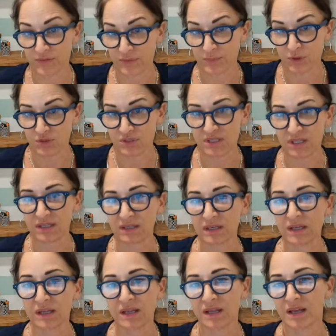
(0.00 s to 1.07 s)
person.
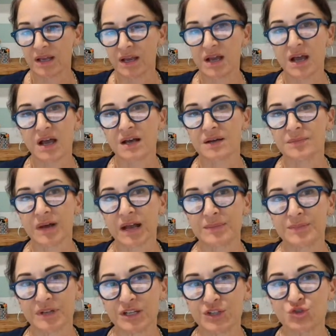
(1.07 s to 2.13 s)

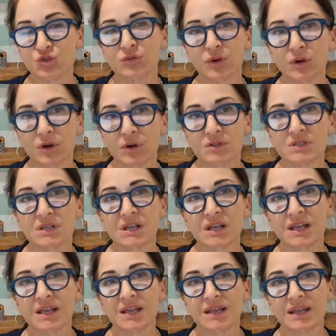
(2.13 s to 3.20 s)
I'm an introvert,
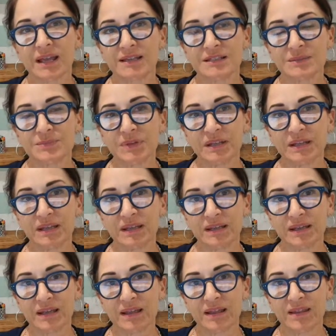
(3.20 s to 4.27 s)
and to be
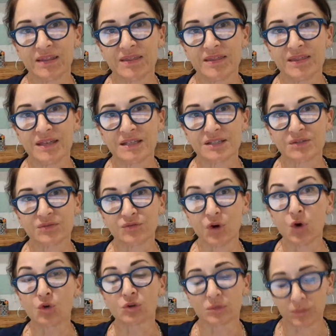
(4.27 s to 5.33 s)
this
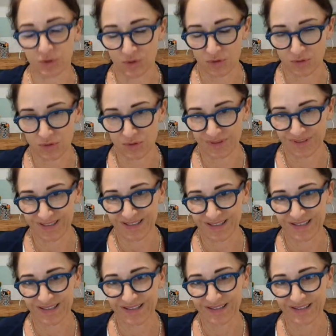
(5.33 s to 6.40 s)
vulnerable
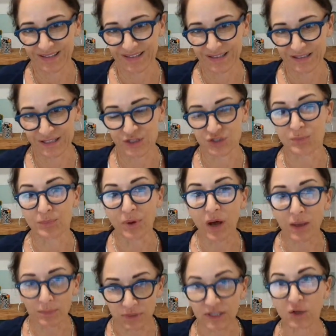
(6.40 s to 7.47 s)
in such a
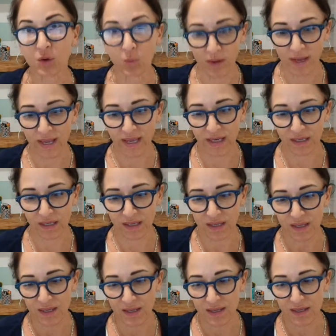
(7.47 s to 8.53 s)
public way
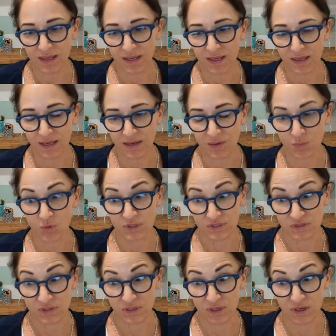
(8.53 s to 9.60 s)

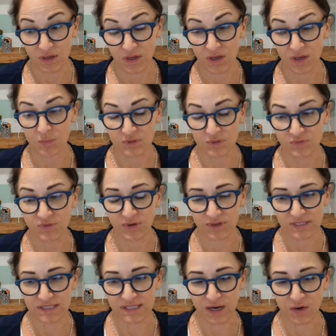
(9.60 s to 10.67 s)
was very
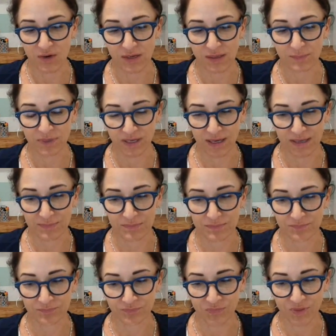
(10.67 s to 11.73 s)
scary. But
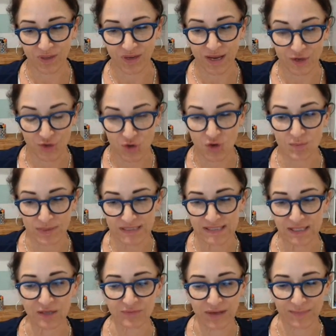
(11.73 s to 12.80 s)
I know
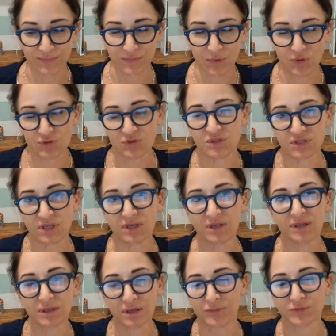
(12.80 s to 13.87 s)
myself. I'm most
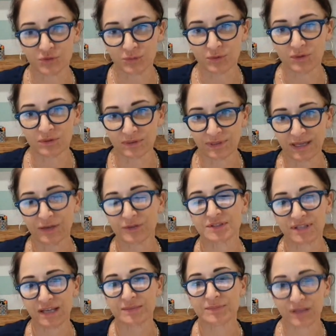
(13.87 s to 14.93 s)
comfortable
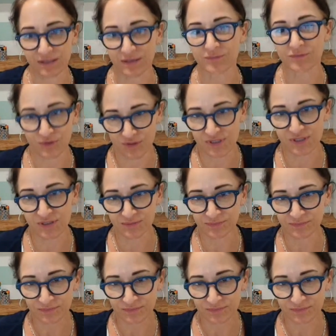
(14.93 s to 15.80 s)
outside my comfort zone,